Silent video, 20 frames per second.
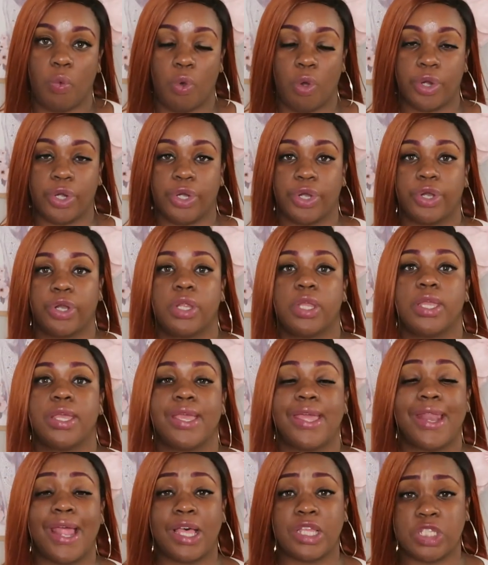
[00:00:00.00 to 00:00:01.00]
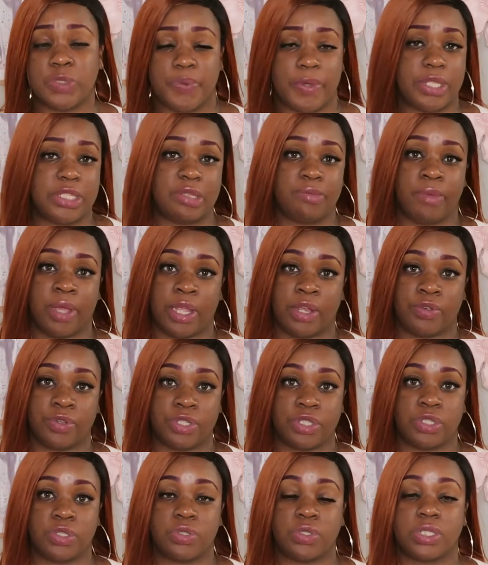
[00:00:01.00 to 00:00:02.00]
water, and I'll speak to my
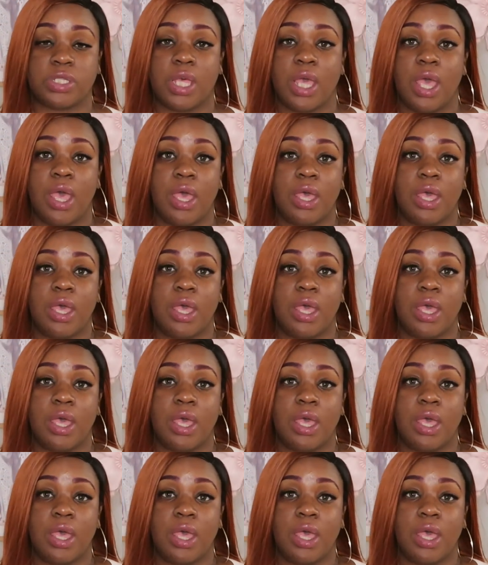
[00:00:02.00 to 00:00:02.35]
crystals.